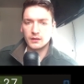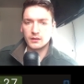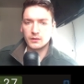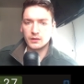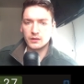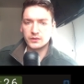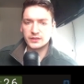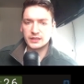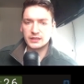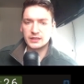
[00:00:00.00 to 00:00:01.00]
I was
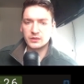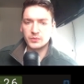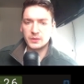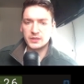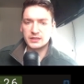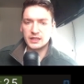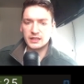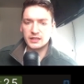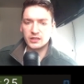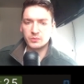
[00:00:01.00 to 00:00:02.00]
thinking he can maybe take
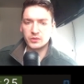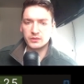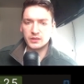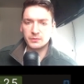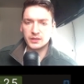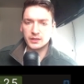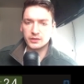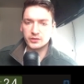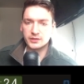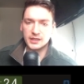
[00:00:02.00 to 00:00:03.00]
here, but I mean, I could
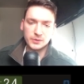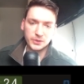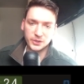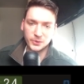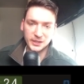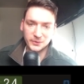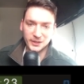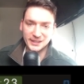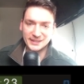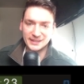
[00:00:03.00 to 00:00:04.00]
just take with the queen,
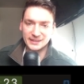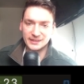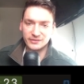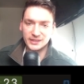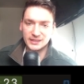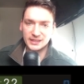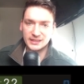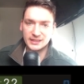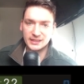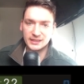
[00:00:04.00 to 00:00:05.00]
right? And if he
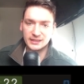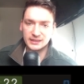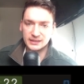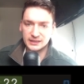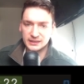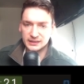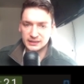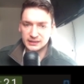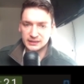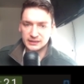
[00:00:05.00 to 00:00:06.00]
takes here,
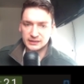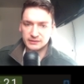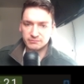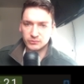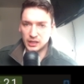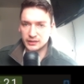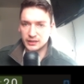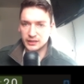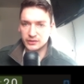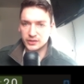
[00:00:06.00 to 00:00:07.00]
well, then
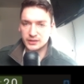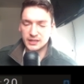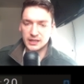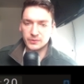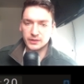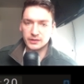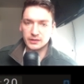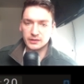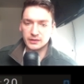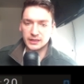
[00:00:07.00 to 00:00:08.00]
I can just take with
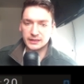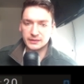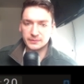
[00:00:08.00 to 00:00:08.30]
the knight.